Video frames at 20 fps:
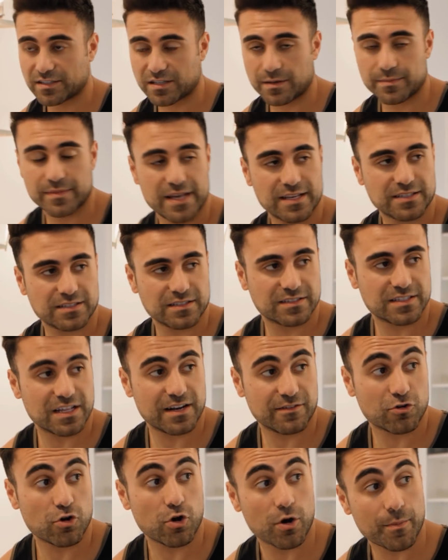some days instead
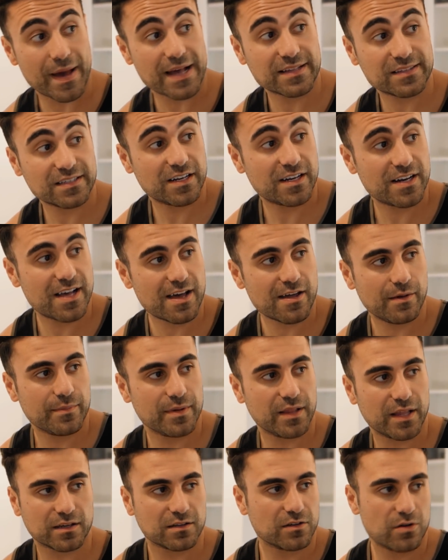of going back to In-N-Out, I'll be
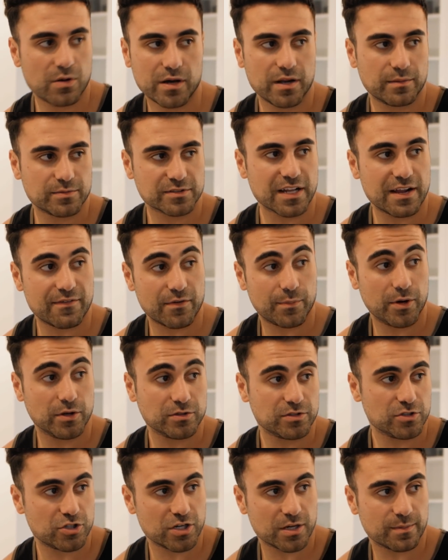like, you know what? I'm just gonna have a
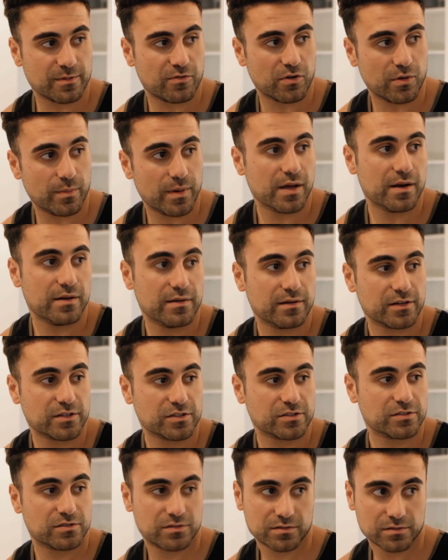protein shake before bed, and I'll
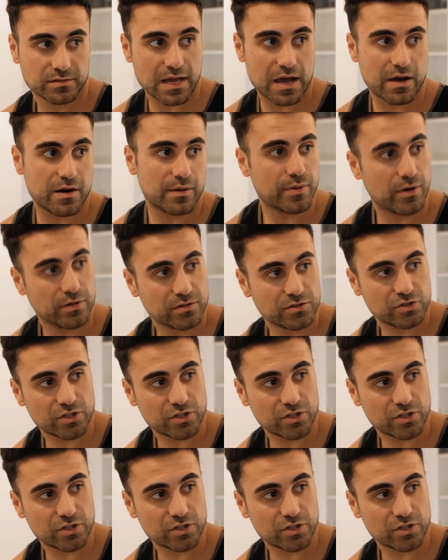just down a protein